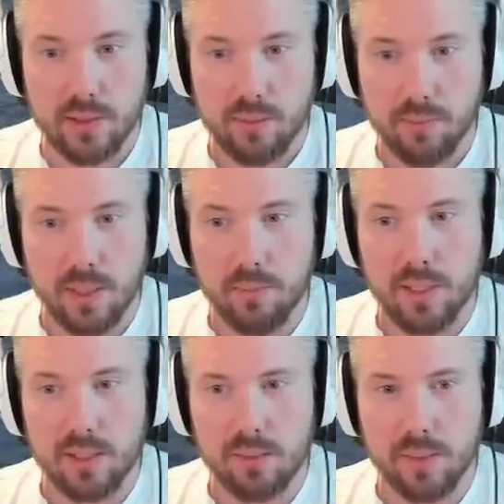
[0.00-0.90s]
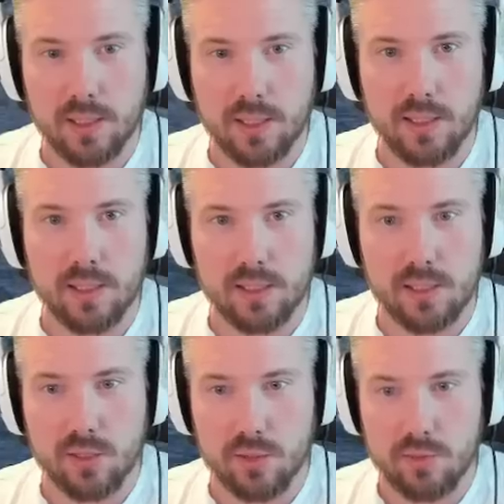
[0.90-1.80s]
But I mean, ultimately, it's
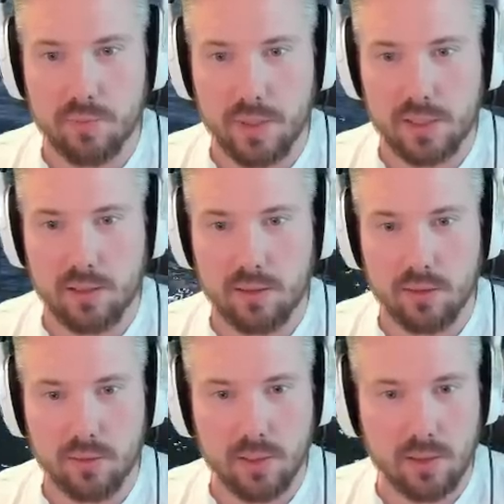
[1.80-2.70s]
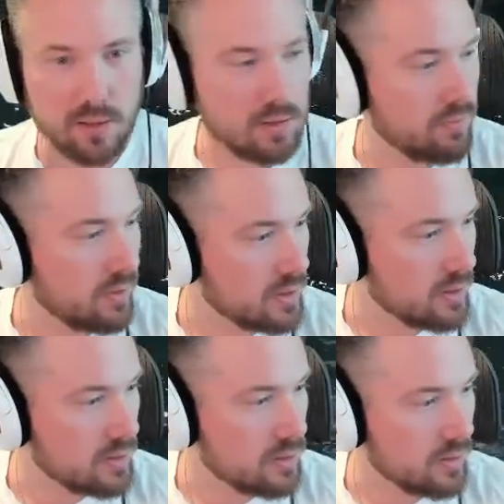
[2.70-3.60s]
just basically a Jutland, as far as I
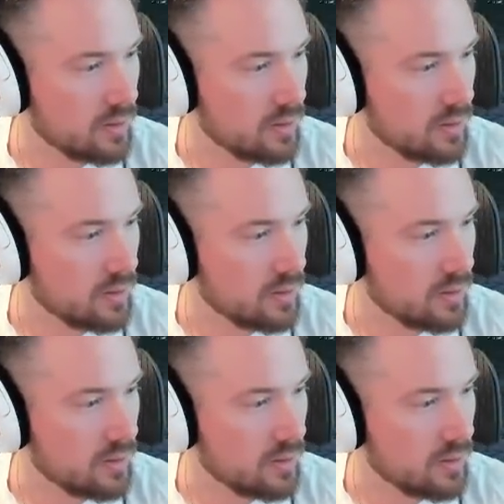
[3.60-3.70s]
understood.